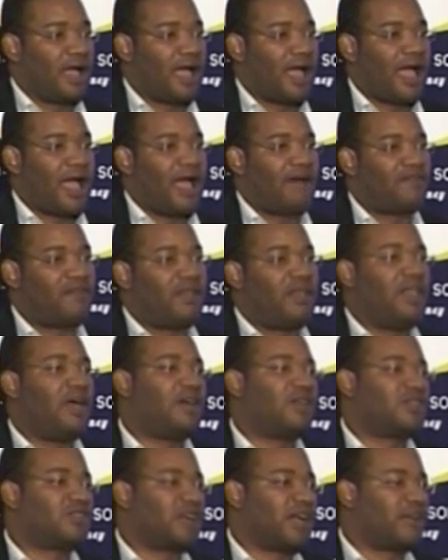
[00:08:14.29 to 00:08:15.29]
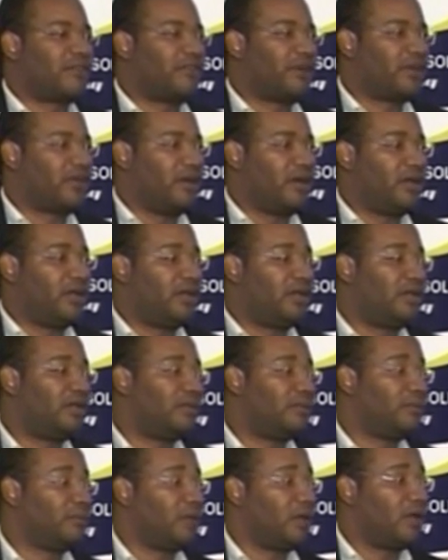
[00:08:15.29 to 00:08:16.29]
a long track record
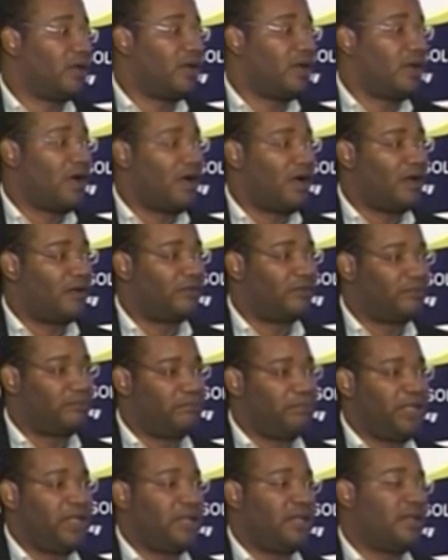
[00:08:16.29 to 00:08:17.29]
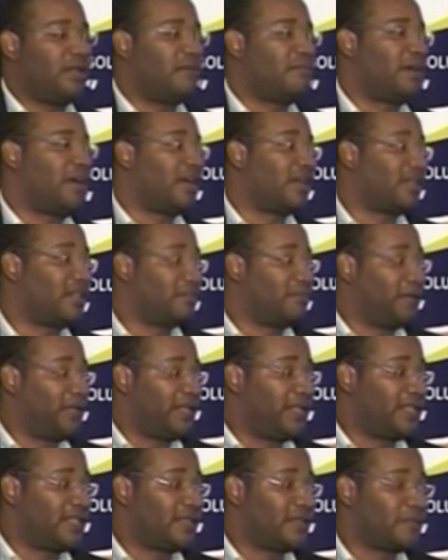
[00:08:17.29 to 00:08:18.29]
of being in the
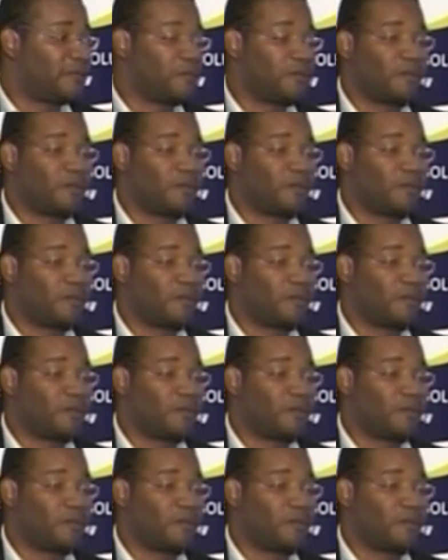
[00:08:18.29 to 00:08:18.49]
marketplace,